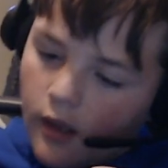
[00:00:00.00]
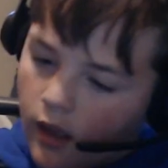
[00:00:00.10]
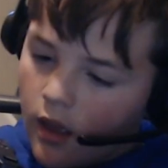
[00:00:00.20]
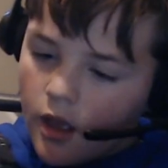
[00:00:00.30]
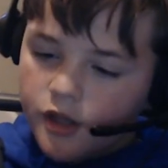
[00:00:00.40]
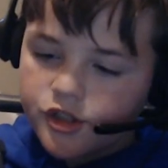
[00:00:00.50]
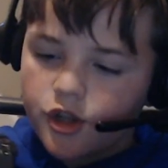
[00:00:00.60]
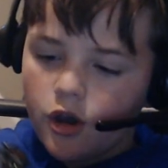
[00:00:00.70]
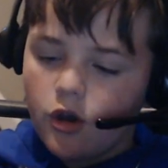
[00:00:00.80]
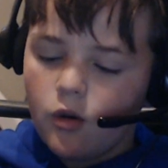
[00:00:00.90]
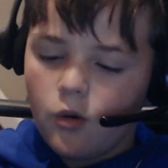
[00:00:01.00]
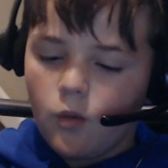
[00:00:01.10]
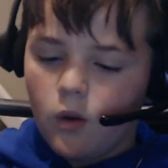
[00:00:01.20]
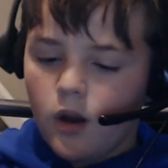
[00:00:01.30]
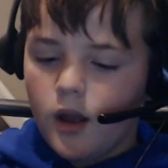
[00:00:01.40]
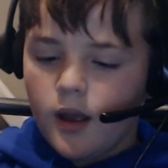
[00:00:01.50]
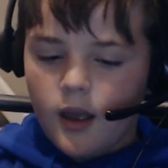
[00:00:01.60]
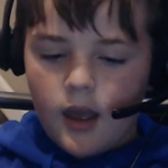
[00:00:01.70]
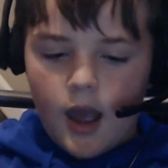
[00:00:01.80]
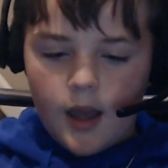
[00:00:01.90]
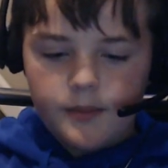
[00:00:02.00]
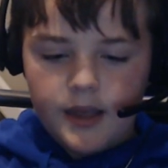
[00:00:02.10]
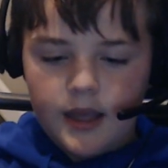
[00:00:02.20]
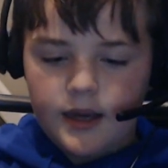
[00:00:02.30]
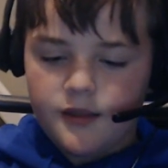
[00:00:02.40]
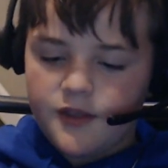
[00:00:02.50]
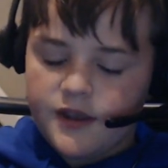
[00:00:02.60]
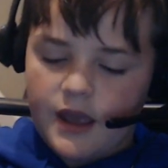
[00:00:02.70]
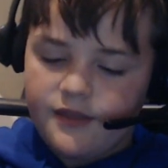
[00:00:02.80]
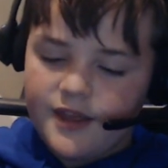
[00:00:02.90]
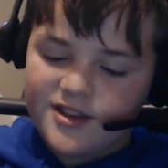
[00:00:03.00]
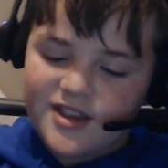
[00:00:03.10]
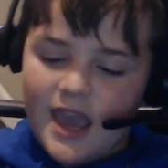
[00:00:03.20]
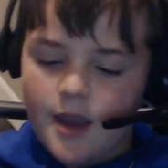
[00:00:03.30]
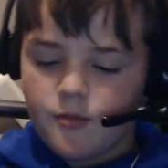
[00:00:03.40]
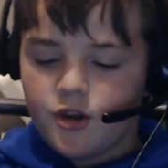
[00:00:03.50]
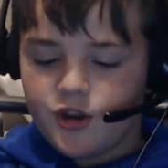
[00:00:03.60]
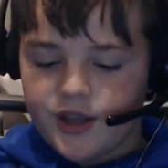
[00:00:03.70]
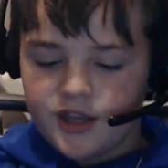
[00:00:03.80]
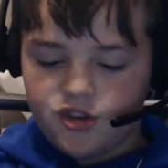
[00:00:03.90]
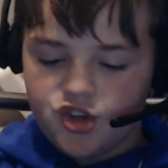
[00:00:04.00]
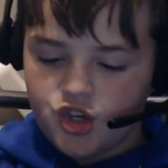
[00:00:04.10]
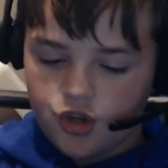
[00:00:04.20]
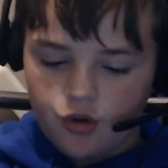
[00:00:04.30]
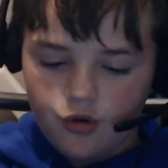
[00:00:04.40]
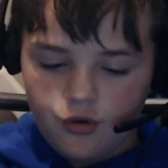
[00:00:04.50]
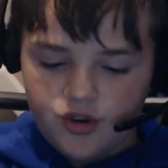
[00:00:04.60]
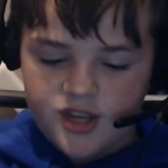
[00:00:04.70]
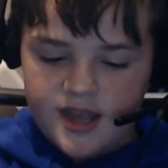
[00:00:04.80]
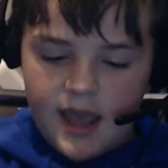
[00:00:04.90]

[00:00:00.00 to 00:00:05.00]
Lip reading: So, I mean, this camera can shoot,